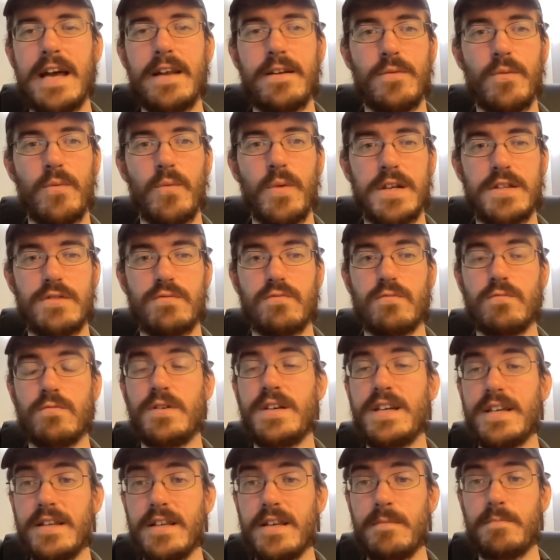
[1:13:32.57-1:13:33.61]
And what's
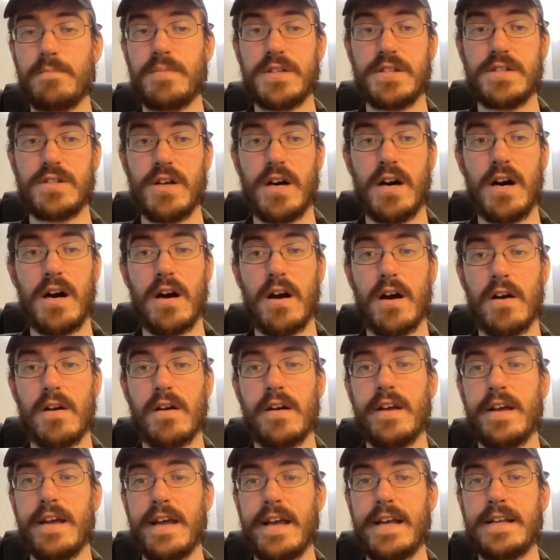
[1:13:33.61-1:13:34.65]
really
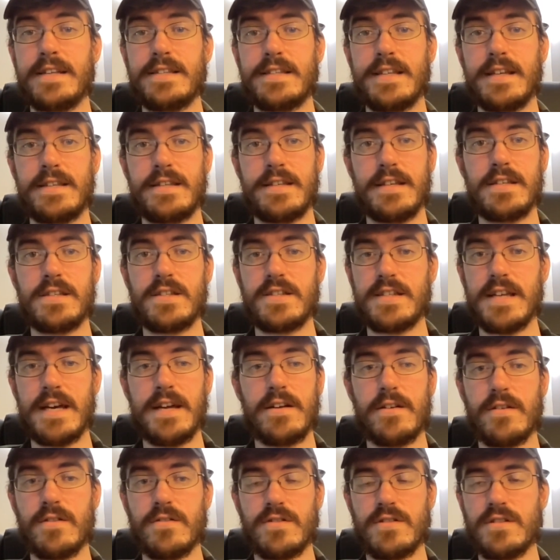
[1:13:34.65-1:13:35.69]
bizarre is that these
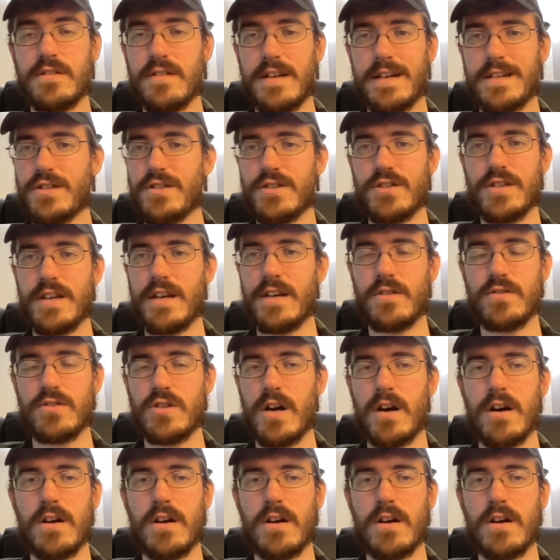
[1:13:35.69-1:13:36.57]
senators, these legislators,